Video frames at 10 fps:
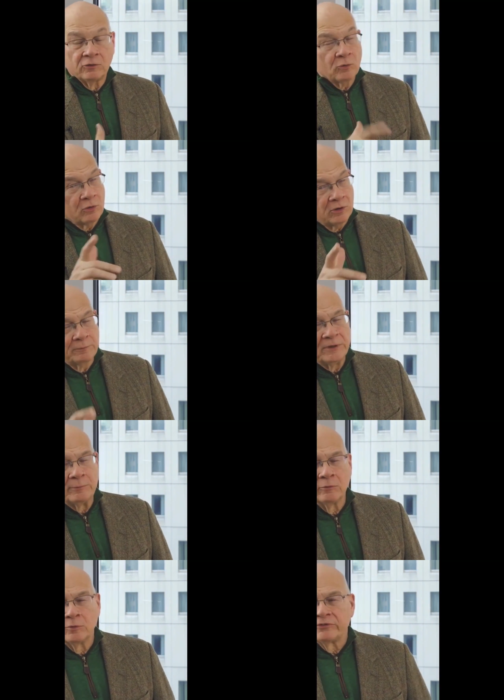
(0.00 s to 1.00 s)
Or
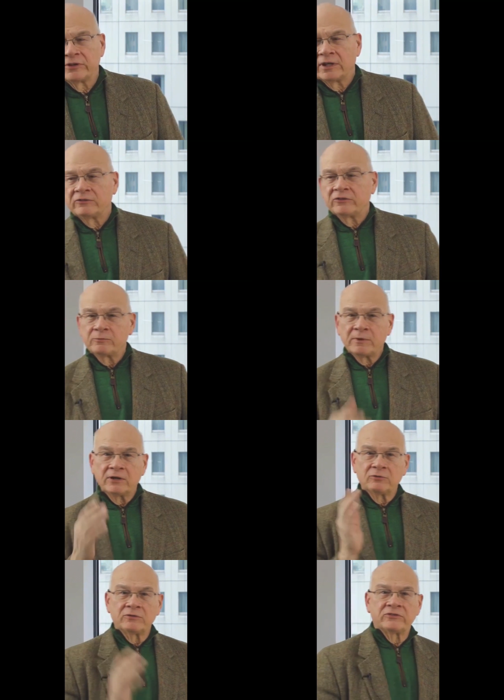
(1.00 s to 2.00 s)
people will say, since my
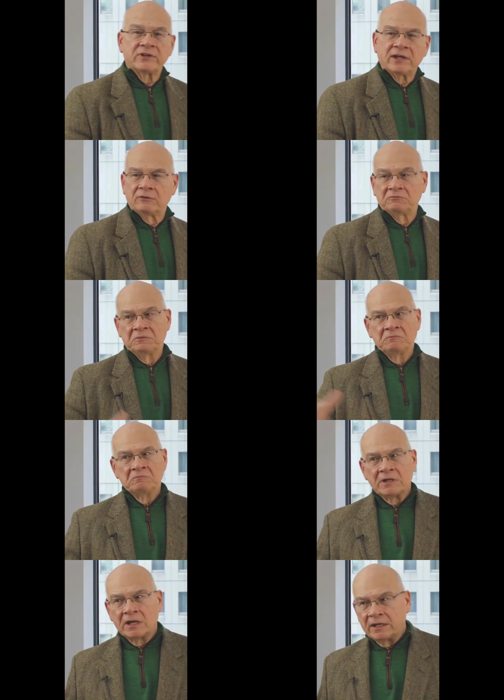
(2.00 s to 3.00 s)
choices count,
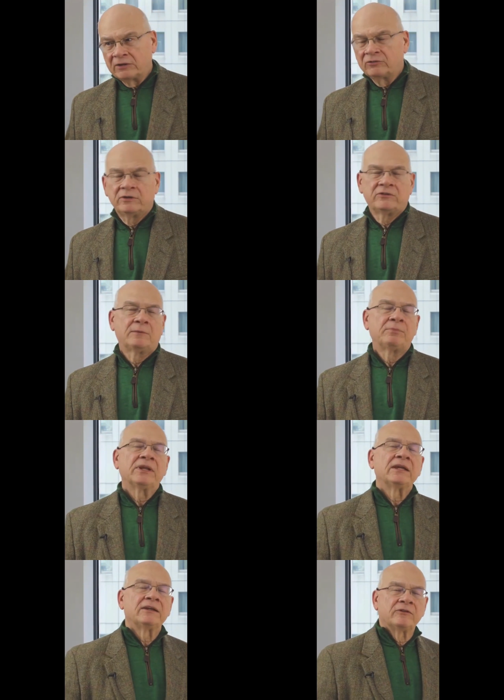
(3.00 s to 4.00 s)
God actually has not
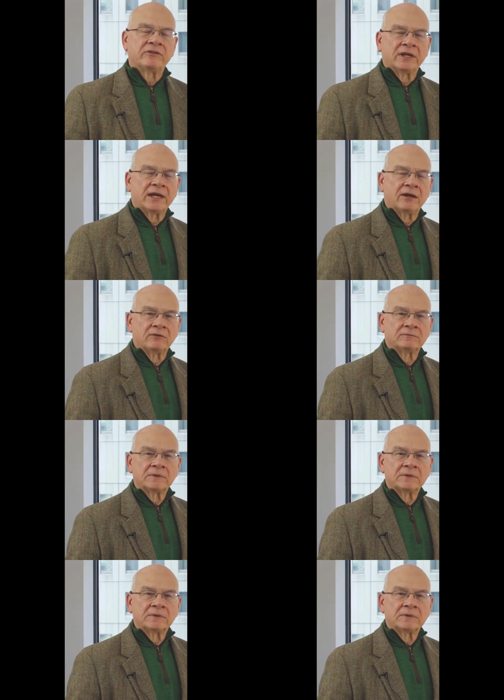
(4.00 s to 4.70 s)
planned everything out.